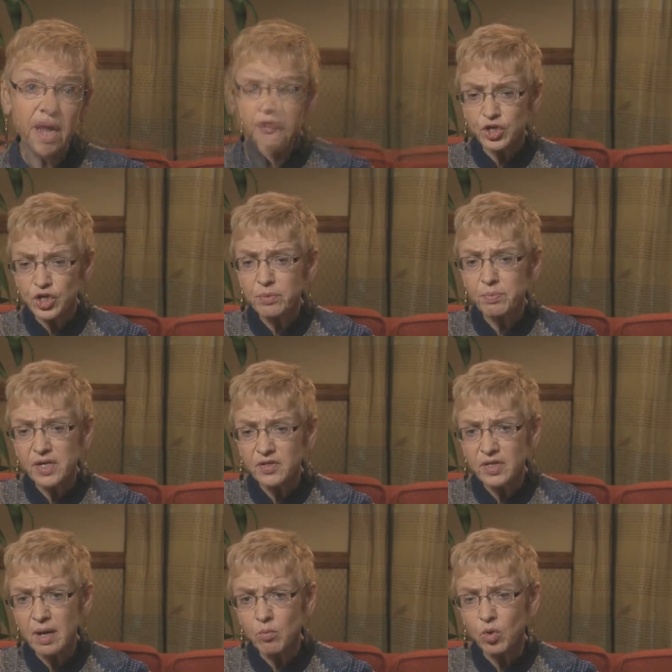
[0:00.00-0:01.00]
There should be
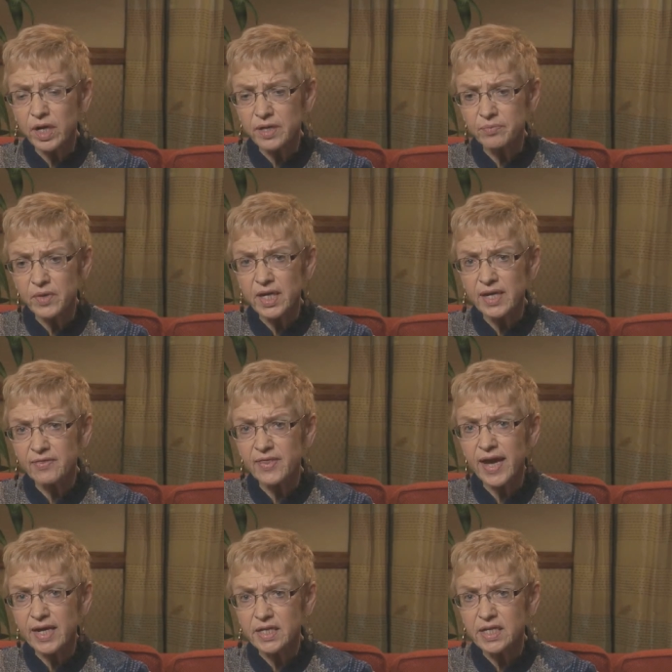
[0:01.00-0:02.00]
someone in
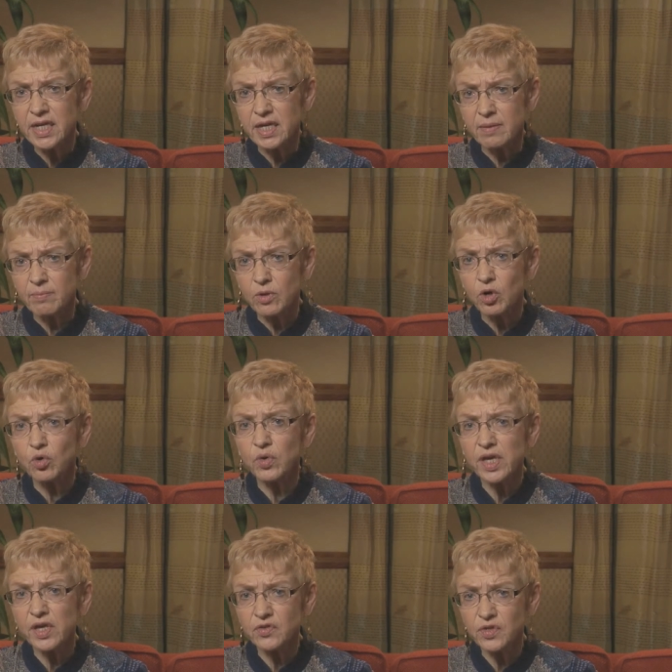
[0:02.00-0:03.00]
that team who
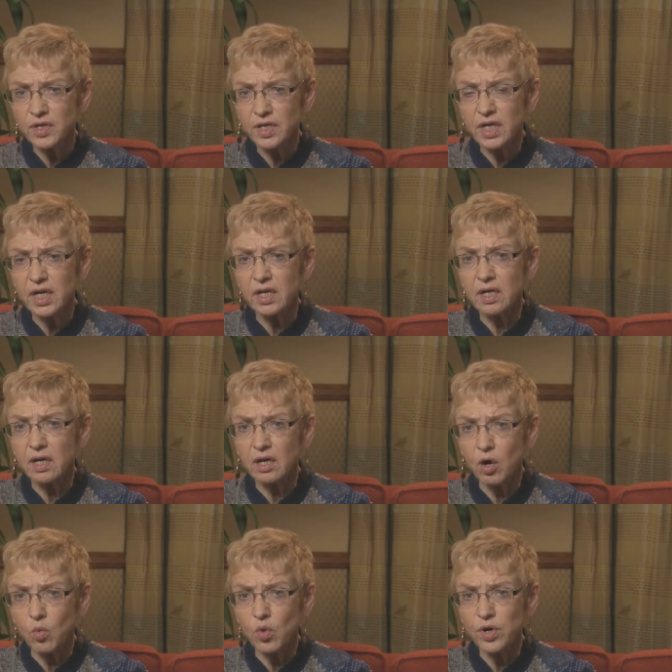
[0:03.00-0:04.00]
is indeed a
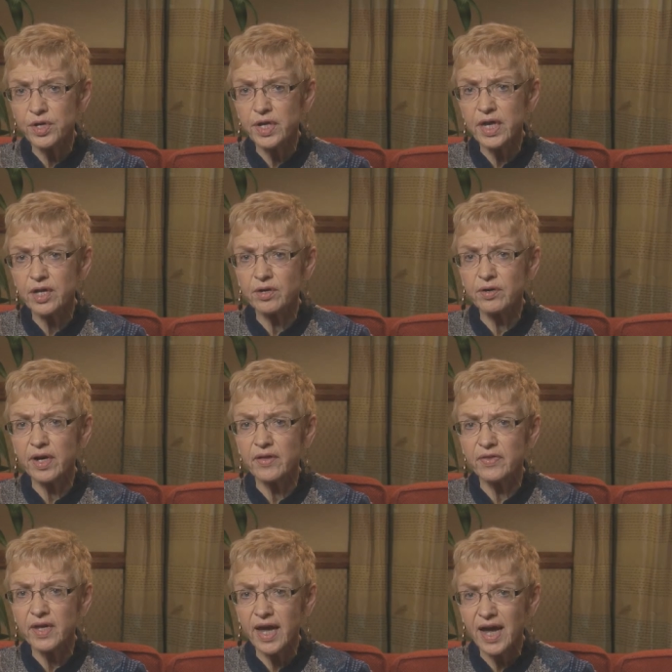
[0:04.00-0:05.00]
coordinator
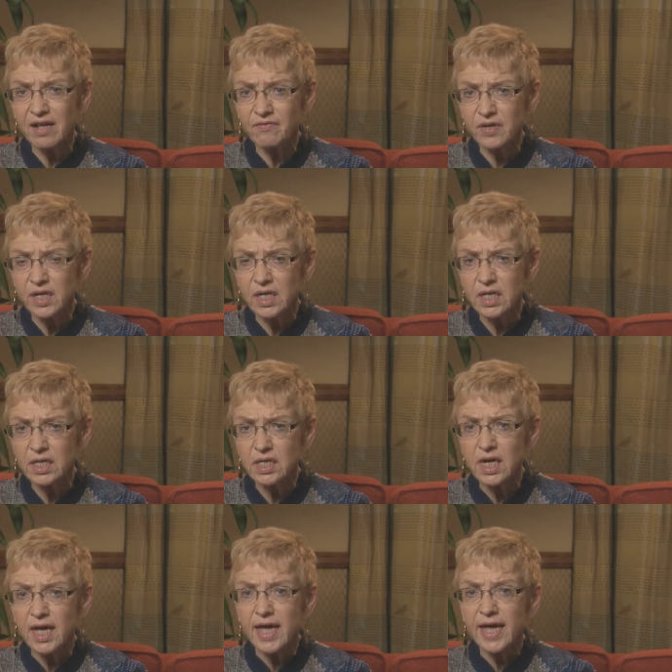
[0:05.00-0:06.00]
and the advocate
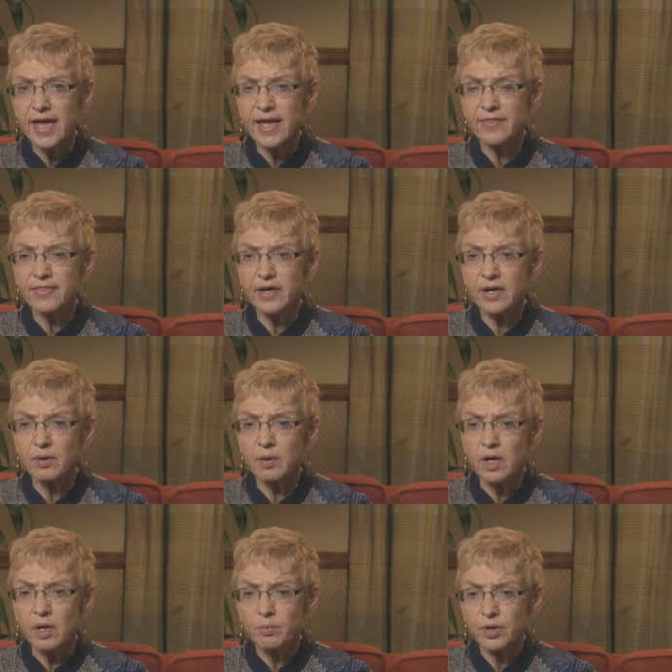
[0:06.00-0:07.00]
and the
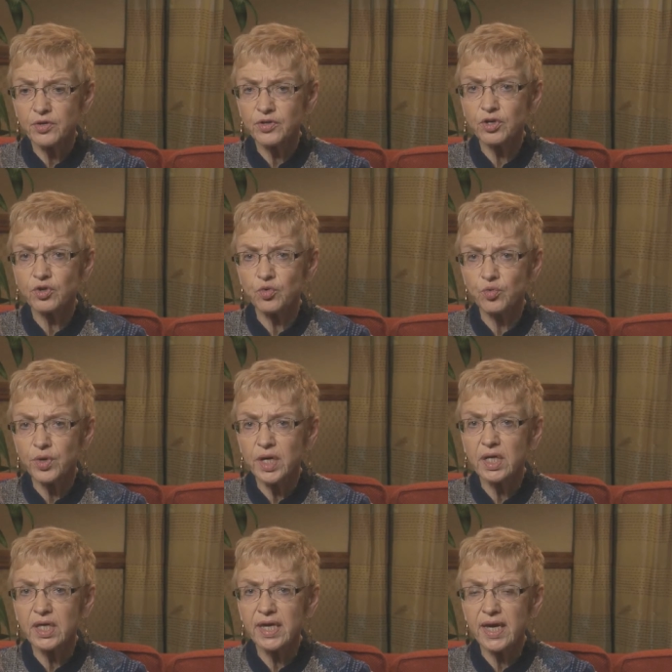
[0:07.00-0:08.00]
person who
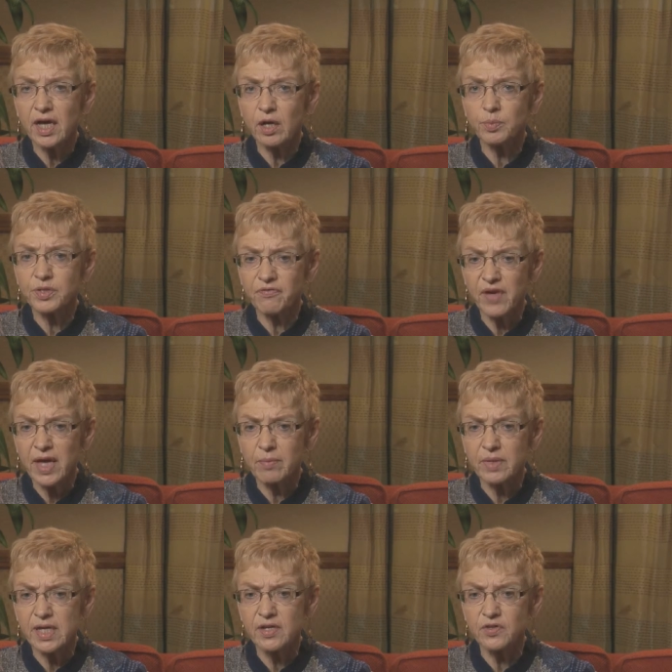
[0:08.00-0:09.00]
really helps
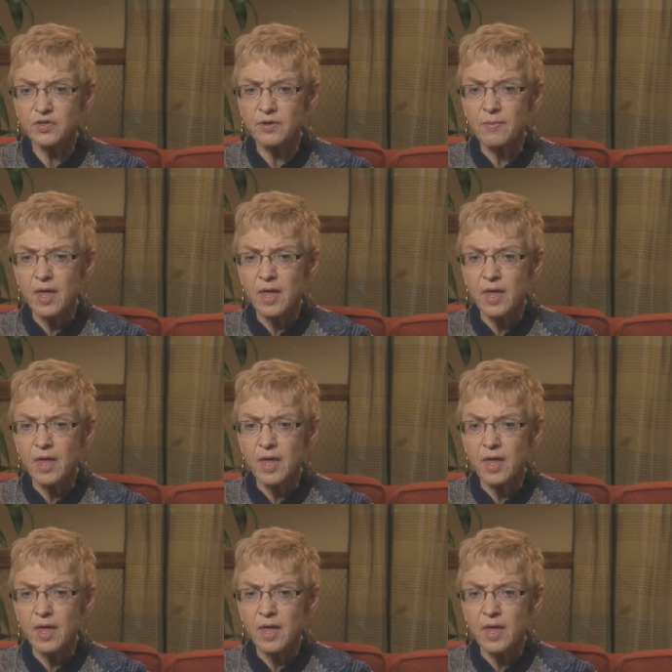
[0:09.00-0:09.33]
families